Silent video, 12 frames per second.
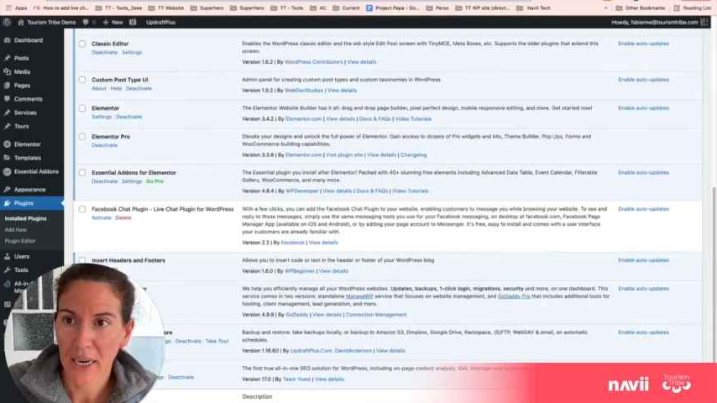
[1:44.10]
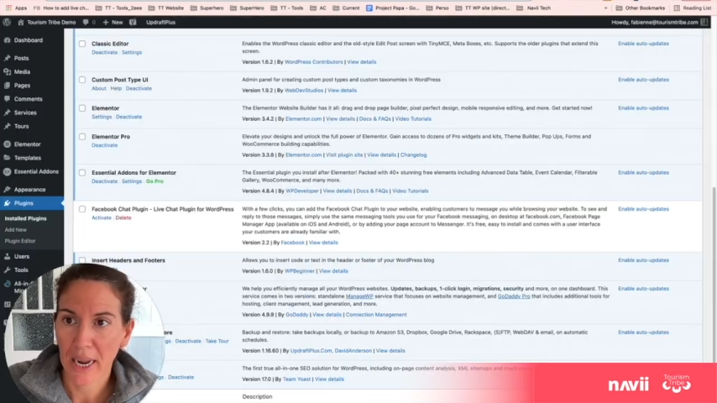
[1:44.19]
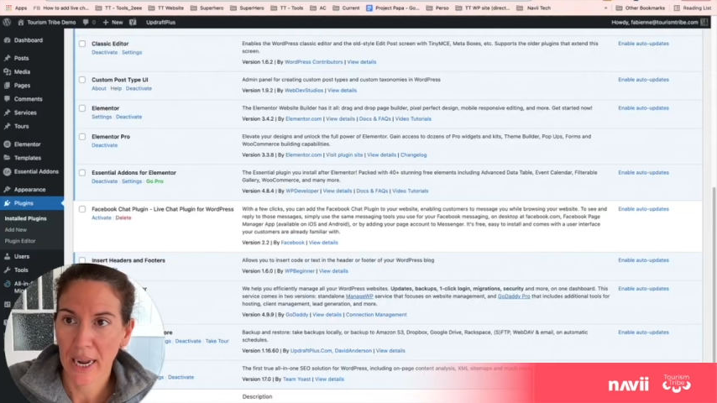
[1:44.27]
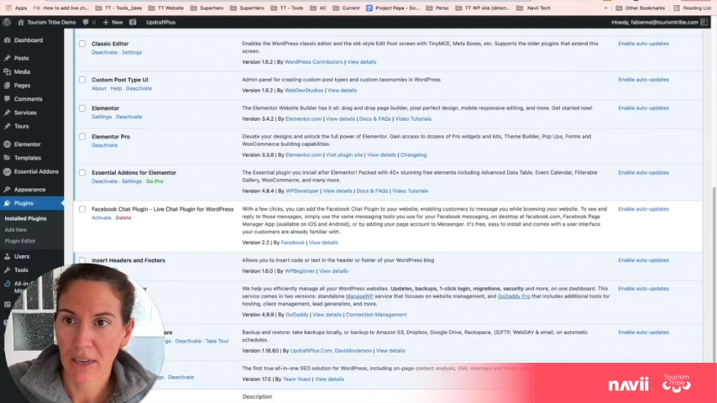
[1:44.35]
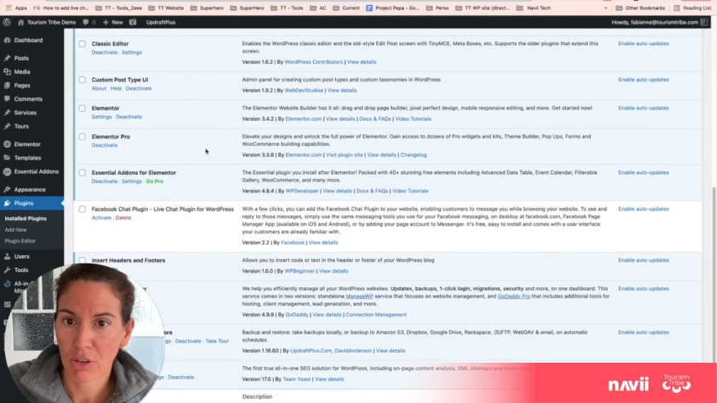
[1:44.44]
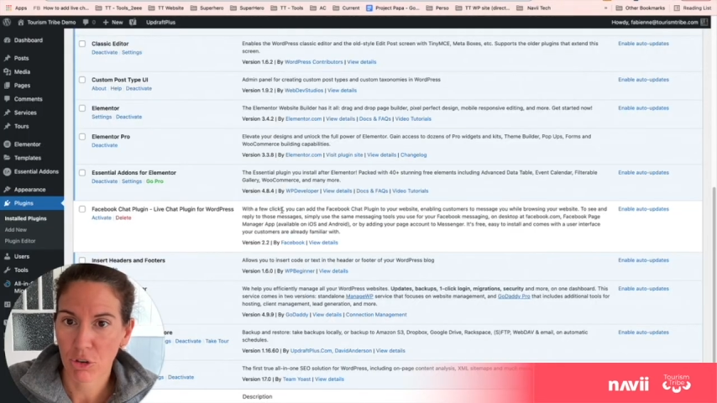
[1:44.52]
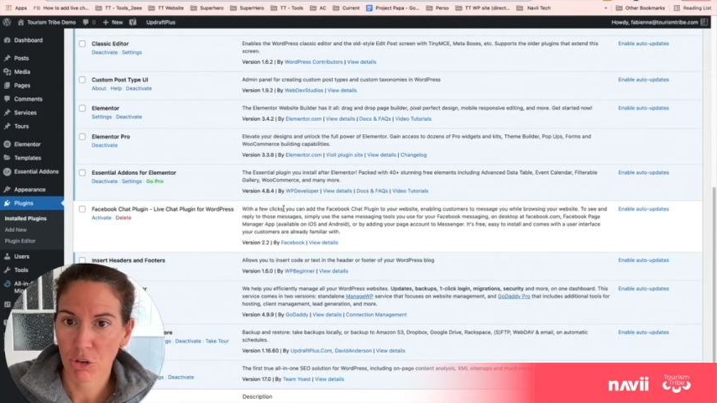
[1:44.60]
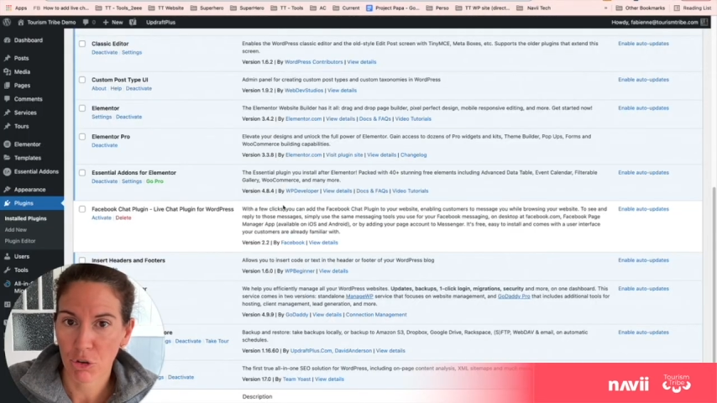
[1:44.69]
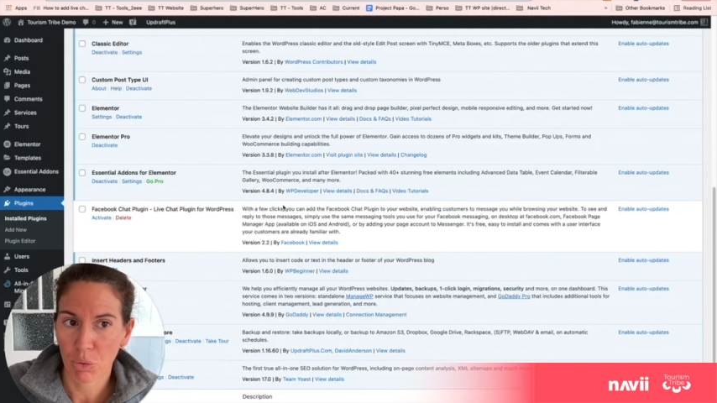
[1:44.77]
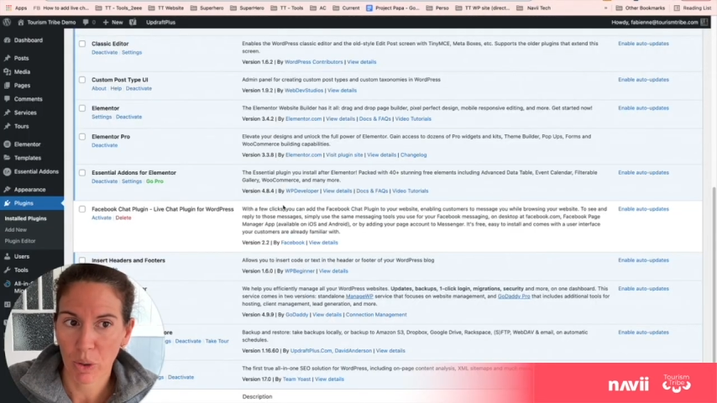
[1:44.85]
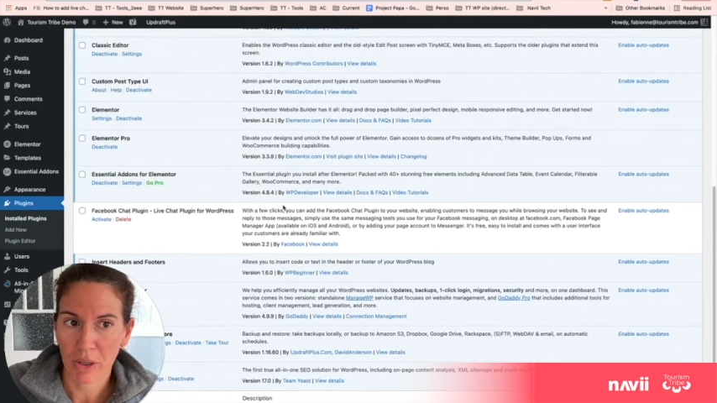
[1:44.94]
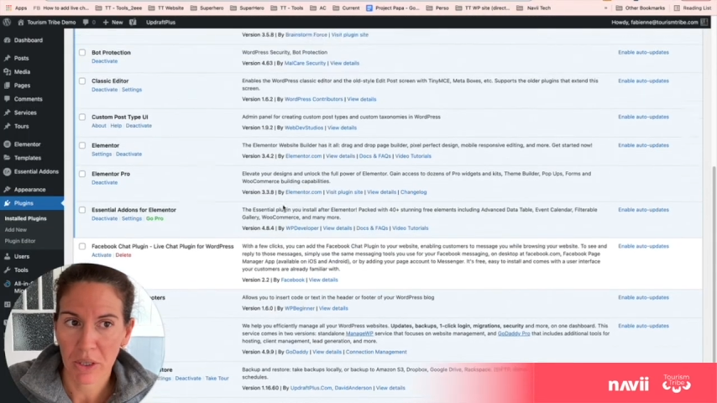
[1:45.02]
how to
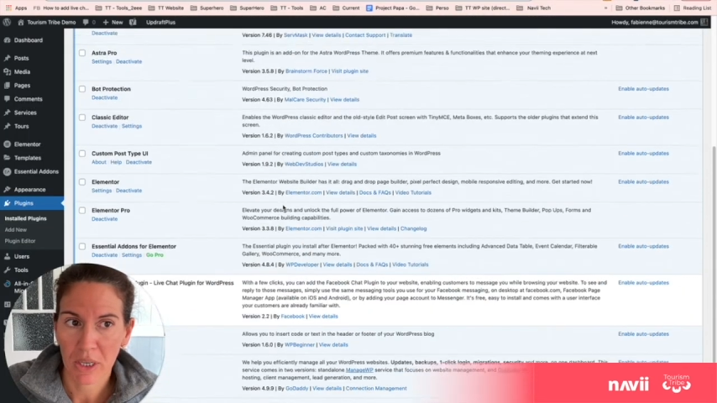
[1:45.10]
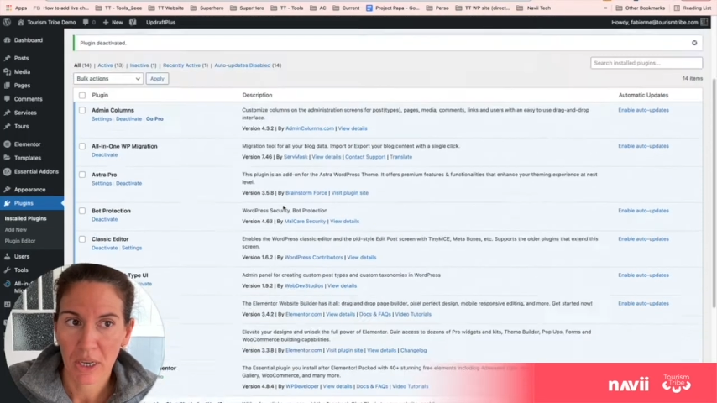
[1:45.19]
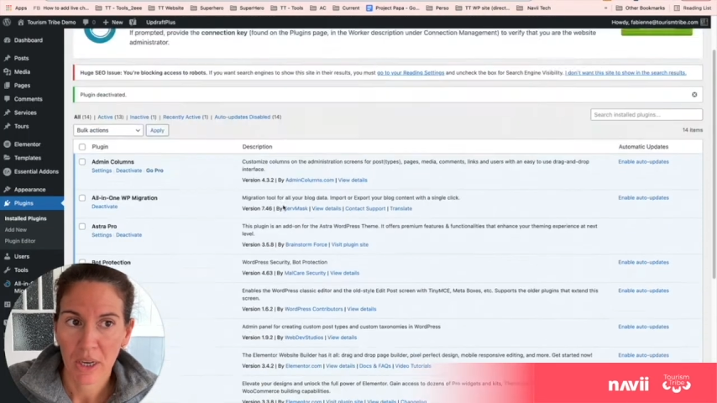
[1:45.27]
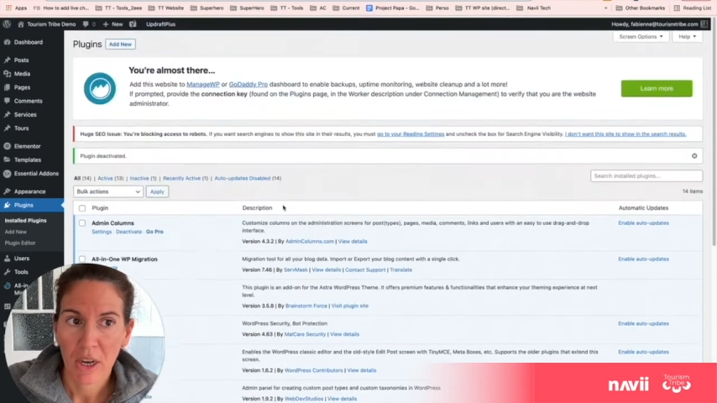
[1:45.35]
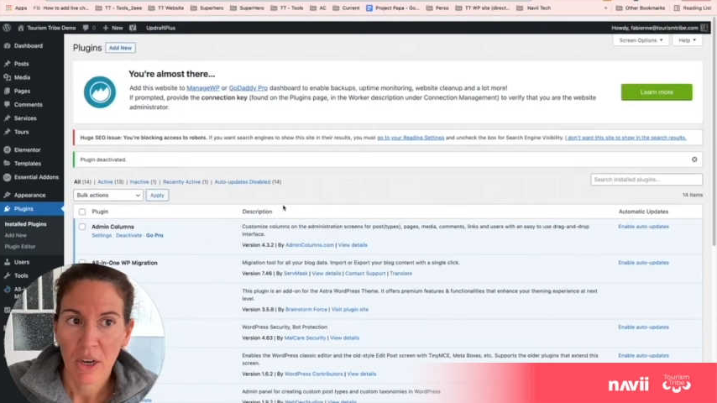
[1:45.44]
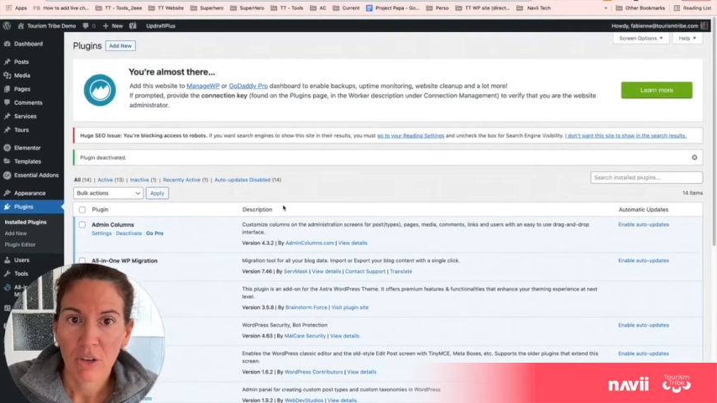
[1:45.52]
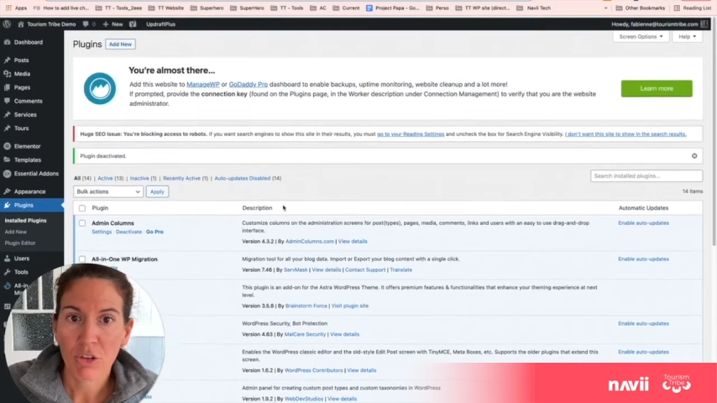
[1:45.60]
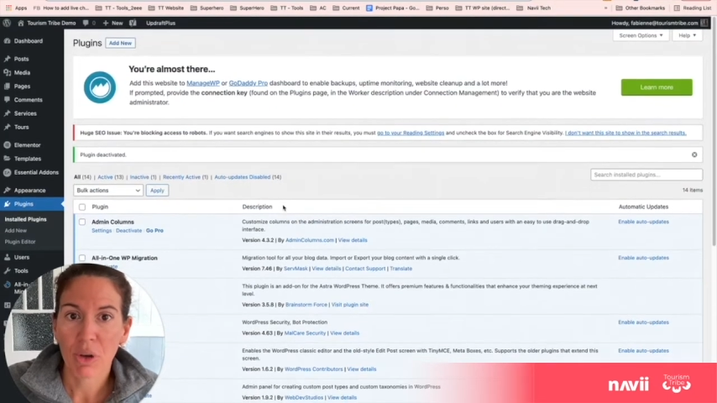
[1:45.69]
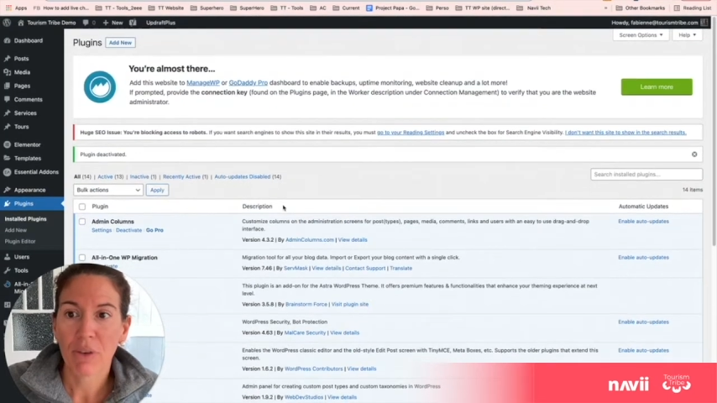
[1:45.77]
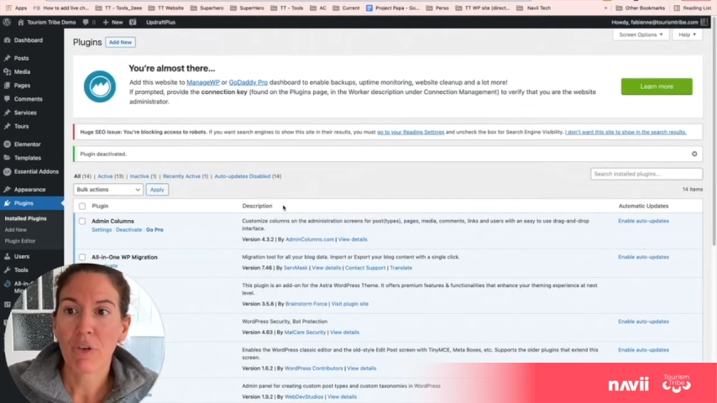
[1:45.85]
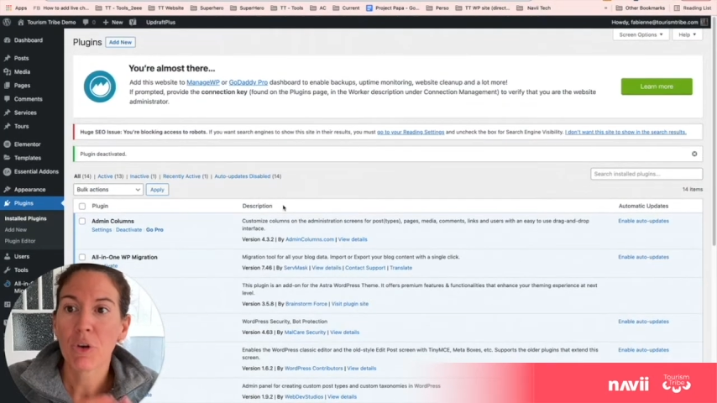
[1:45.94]
do it. So if you're